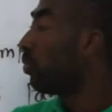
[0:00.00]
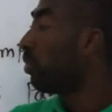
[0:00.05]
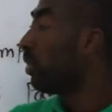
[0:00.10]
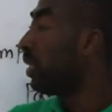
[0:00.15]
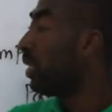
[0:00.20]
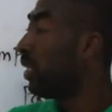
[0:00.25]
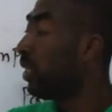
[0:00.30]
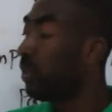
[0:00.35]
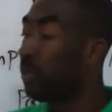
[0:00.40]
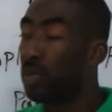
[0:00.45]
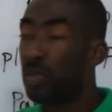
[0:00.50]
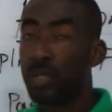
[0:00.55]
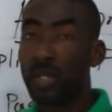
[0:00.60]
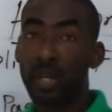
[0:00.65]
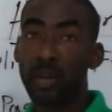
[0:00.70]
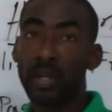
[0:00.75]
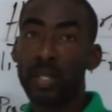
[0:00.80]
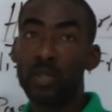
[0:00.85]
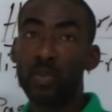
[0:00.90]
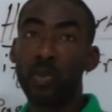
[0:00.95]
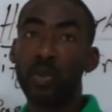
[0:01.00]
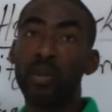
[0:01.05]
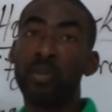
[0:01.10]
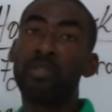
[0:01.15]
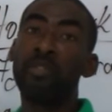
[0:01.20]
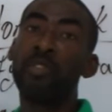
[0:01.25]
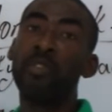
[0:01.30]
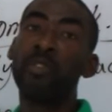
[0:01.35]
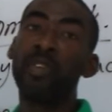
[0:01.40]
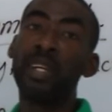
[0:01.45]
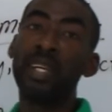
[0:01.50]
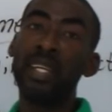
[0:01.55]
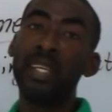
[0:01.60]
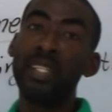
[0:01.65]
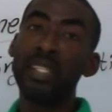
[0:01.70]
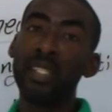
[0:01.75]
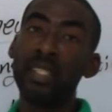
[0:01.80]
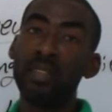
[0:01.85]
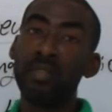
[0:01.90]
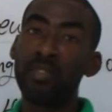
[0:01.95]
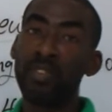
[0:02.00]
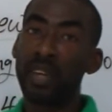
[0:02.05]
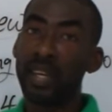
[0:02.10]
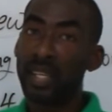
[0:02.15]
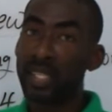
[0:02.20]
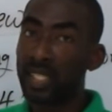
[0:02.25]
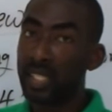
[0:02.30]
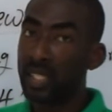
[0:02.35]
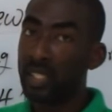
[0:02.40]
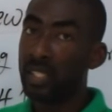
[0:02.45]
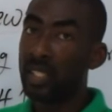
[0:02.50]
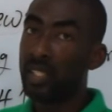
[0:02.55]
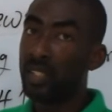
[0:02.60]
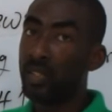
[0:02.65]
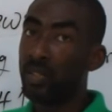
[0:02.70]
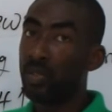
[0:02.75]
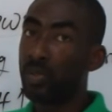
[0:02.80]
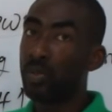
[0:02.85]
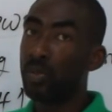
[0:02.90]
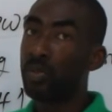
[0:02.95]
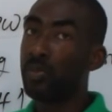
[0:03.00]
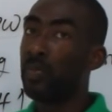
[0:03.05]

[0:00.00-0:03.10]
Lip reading: reduce our 12 over 18 fraction into